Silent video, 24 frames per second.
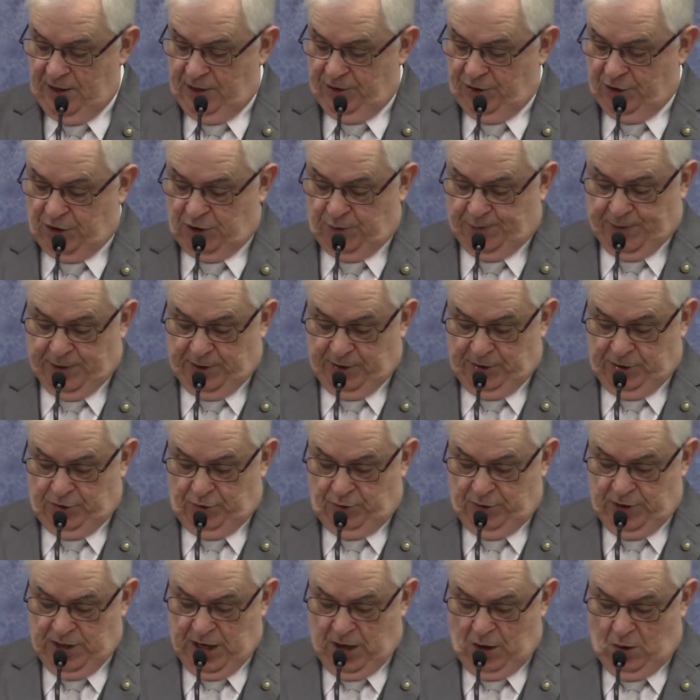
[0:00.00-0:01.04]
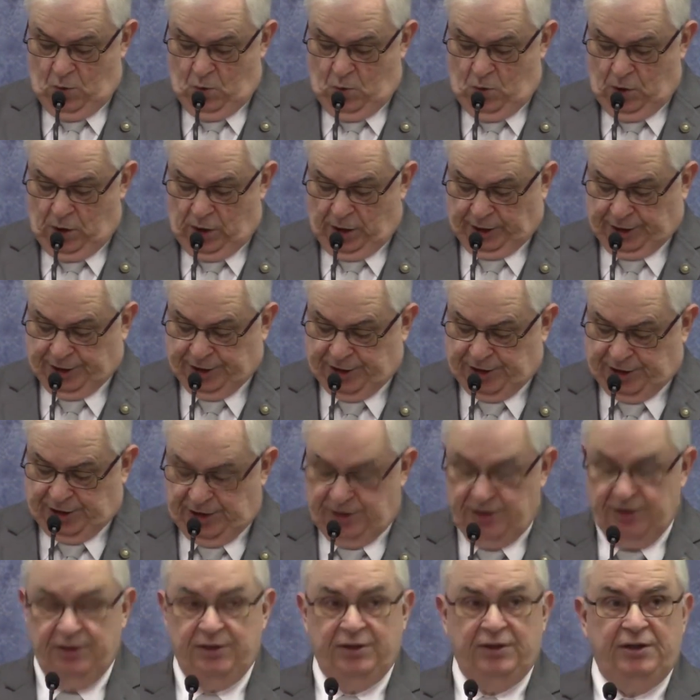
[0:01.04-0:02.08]
the spirit who now works
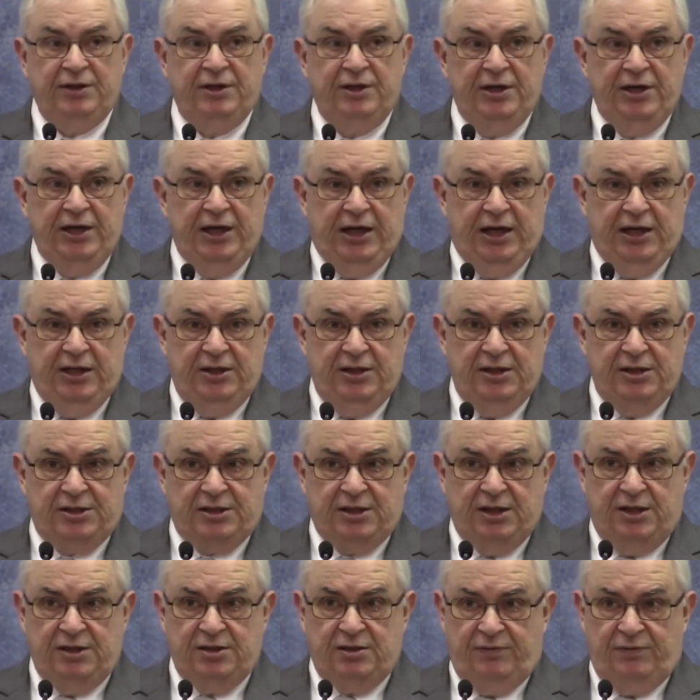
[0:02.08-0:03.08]
in the sons